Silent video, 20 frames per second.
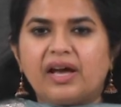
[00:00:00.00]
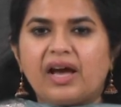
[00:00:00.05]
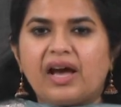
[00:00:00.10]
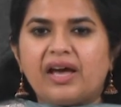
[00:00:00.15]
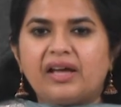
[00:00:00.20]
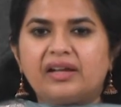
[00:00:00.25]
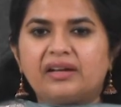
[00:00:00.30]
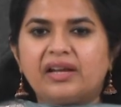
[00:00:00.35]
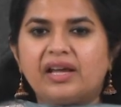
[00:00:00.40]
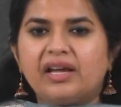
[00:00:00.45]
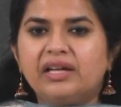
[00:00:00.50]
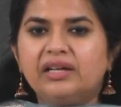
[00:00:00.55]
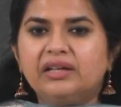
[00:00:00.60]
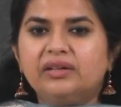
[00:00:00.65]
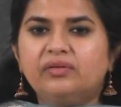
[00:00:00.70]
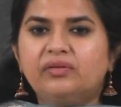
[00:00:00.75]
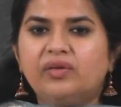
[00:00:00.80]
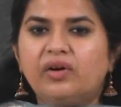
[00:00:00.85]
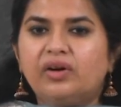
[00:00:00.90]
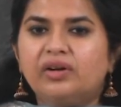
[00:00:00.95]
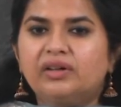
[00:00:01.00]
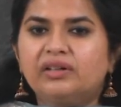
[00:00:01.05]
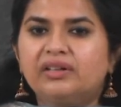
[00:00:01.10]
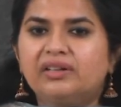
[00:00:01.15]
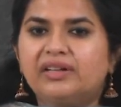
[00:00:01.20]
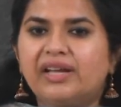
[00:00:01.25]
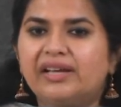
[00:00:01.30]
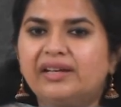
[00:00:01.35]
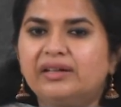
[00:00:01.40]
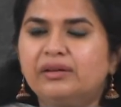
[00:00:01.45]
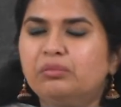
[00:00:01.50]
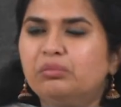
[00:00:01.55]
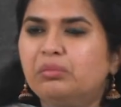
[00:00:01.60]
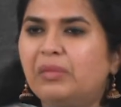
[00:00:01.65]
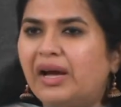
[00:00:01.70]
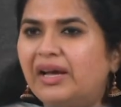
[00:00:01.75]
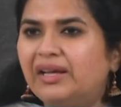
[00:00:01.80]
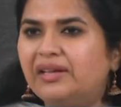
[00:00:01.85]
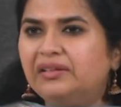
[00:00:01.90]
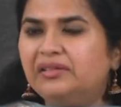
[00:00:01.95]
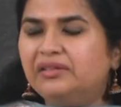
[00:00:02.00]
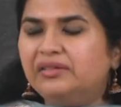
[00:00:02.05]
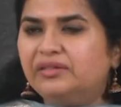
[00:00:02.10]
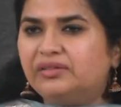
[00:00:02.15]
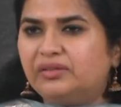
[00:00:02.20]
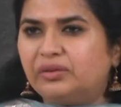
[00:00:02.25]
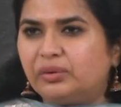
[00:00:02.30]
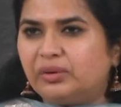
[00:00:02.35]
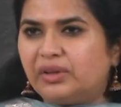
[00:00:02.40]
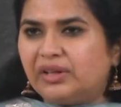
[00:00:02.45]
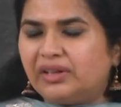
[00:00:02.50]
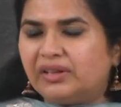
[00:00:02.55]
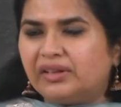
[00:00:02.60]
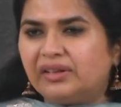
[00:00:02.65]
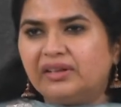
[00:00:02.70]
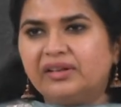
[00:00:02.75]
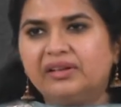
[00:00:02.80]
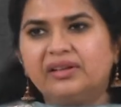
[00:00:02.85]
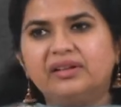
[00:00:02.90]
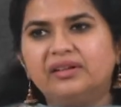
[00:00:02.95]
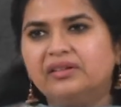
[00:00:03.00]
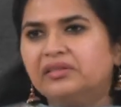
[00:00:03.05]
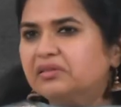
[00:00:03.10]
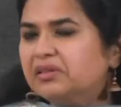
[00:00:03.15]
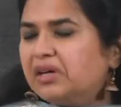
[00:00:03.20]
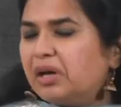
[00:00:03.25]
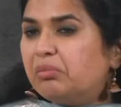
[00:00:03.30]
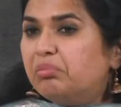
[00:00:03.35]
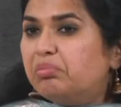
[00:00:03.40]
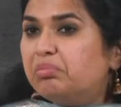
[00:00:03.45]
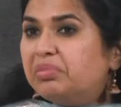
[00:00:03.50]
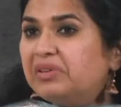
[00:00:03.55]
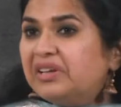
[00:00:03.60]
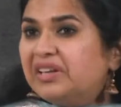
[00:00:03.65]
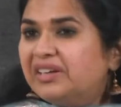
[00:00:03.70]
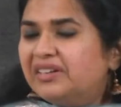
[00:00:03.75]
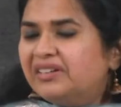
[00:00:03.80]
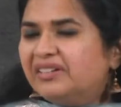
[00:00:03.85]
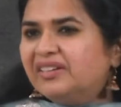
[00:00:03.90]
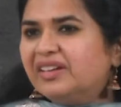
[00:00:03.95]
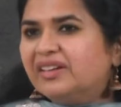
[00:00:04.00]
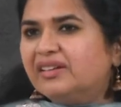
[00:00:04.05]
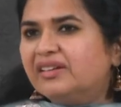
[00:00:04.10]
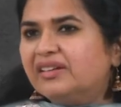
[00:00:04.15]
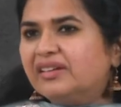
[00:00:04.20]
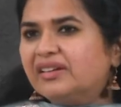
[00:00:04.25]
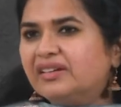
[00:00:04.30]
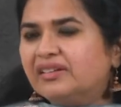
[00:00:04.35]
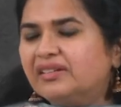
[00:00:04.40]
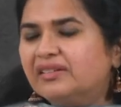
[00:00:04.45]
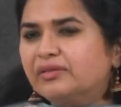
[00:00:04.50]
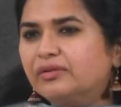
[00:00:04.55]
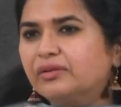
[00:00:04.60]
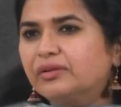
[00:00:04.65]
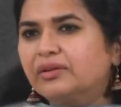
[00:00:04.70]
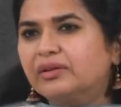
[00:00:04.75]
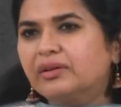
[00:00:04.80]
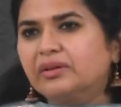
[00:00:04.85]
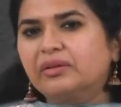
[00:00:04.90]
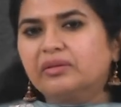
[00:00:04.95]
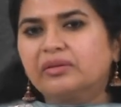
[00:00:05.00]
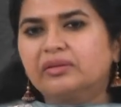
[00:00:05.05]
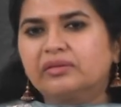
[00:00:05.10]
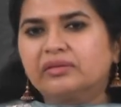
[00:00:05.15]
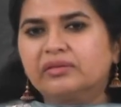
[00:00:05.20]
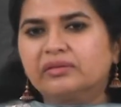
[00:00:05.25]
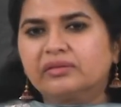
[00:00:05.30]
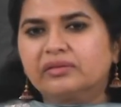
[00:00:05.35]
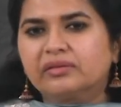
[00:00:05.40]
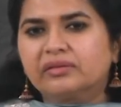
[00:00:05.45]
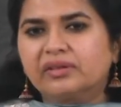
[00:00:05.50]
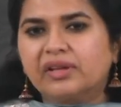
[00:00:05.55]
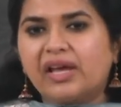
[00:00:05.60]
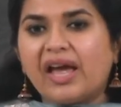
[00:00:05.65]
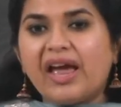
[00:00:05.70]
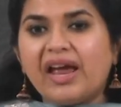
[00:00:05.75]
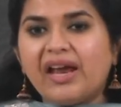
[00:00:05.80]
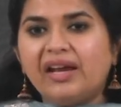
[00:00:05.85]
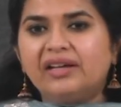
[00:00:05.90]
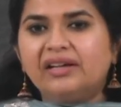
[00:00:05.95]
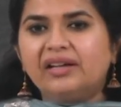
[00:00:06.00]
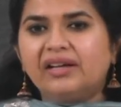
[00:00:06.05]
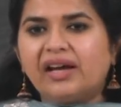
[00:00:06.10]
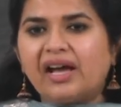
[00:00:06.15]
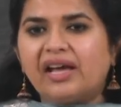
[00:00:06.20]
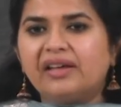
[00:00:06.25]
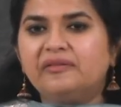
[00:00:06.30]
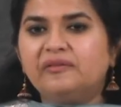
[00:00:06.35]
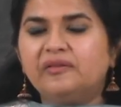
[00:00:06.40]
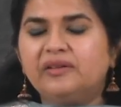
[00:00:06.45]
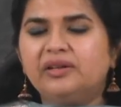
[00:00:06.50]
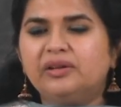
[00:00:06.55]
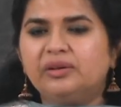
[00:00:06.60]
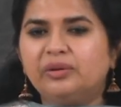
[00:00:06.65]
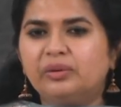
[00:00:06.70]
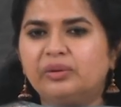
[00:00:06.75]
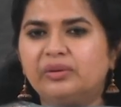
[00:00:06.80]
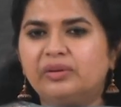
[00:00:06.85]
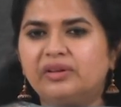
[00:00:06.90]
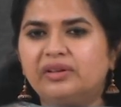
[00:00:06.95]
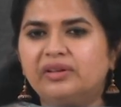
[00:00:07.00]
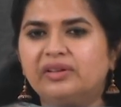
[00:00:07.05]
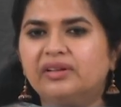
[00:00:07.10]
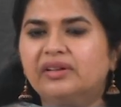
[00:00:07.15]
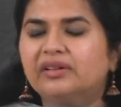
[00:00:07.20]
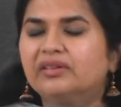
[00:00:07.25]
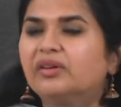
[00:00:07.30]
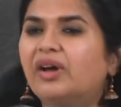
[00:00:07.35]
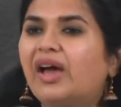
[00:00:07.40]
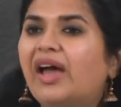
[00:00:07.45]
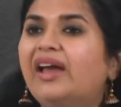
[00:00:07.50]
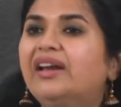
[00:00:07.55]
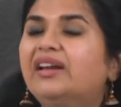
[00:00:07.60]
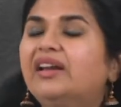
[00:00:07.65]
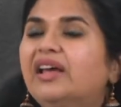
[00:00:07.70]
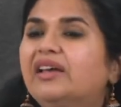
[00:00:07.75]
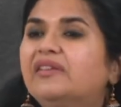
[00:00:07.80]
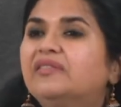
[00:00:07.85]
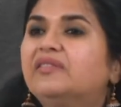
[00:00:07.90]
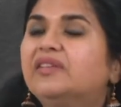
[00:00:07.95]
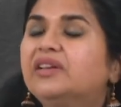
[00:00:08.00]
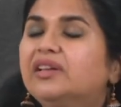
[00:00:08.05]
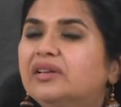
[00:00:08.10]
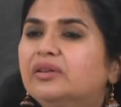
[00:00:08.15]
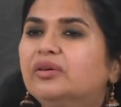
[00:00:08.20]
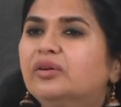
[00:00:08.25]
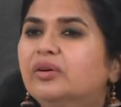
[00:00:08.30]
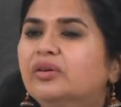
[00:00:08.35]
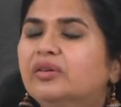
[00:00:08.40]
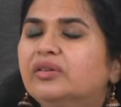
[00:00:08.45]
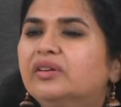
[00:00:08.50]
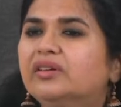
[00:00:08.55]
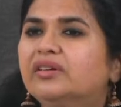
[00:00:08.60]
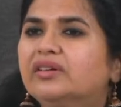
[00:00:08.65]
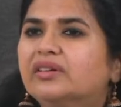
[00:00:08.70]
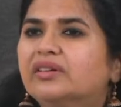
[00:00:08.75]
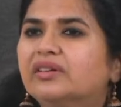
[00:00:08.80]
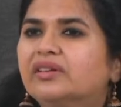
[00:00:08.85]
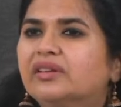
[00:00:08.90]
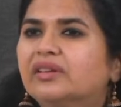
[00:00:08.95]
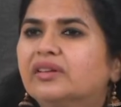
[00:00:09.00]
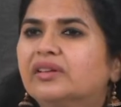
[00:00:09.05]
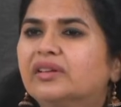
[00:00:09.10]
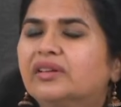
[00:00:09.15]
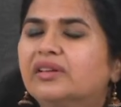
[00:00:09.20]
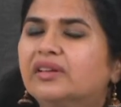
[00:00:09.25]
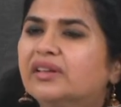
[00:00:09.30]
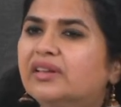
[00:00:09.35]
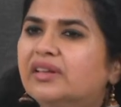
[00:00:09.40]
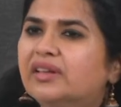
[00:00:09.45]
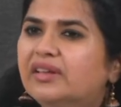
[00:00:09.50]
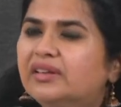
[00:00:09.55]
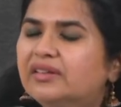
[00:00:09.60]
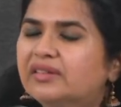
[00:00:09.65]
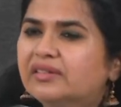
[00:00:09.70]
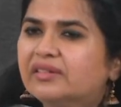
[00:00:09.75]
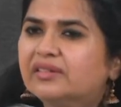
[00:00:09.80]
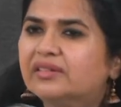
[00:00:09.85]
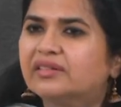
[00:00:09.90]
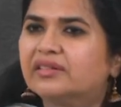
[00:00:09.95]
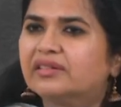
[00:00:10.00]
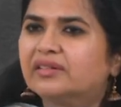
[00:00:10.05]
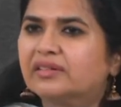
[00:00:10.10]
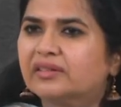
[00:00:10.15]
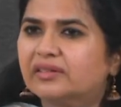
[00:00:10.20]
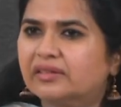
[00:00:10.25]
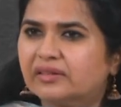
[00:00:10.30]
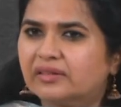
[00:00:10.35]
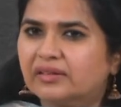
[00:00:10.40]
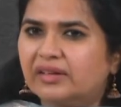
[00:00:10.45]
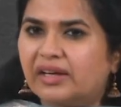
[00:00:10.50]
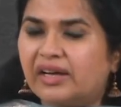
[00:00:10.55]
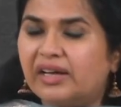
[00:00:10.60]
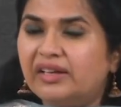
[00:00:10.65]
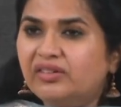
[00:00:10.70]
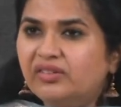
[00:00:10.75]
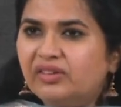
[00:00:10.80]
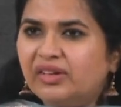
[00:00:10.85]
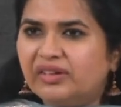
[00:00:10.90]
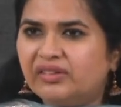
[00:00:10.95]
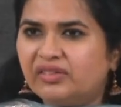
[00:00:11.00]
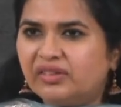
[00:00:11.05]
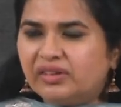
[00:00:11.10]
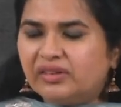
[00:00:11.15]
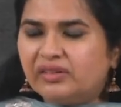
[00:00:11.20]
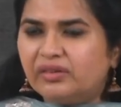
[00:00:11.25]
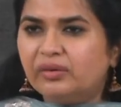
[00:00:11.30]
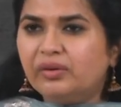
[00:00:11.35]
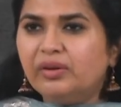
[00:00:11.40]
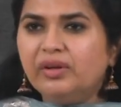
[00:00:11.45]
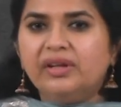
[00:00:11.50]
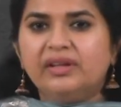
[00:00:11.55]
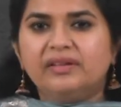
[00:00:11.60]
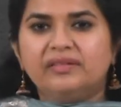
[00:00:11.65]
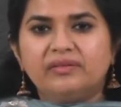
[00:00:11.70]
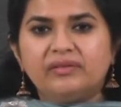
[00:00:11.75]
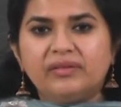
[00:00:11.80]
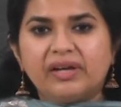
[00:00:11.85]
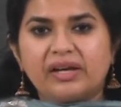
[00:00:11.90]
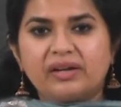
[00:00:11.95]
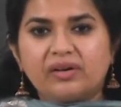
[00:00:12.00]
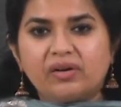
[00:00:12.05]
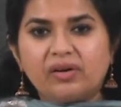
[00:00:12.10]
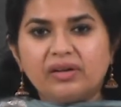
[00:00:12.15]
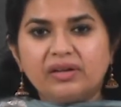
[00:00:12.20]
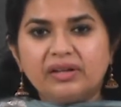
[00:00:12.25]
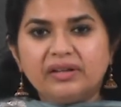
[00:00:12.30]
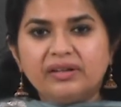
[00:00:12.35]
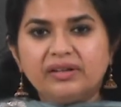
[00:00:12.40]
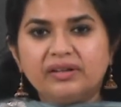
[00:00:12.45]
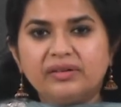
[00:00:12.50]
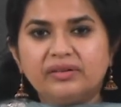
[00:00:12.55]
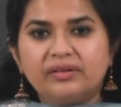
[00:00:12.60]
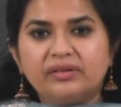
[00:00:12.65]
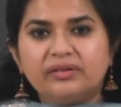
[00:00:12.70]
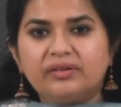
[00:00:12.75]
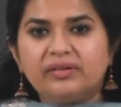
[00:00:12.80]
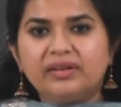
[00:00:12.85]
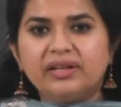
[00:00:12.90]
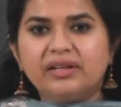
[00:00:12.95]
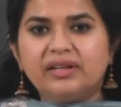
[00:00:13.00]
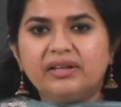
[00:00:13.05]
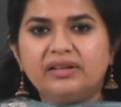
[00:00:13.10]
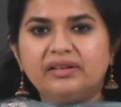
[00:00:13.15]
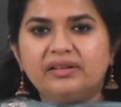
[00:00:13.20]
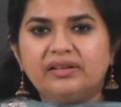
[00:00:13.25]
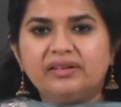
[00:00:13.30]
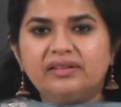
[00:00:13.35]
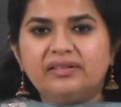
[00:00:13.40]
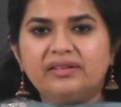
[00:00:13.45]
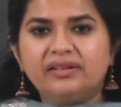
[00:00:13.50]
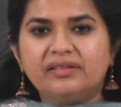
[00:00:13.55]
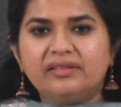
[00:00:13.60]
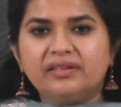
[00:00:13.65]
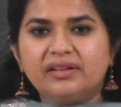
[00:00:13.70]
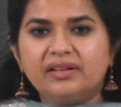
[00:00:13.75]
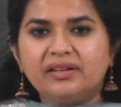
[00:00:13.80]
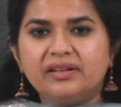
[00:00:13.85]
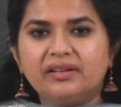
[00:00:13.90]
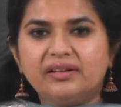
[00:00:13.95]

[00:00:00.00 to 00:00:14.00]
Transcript: I ran for 10 miles today, complete sentence, and I feel good. So, and I feel good is the conjunction. So, we are calling, you see, this is a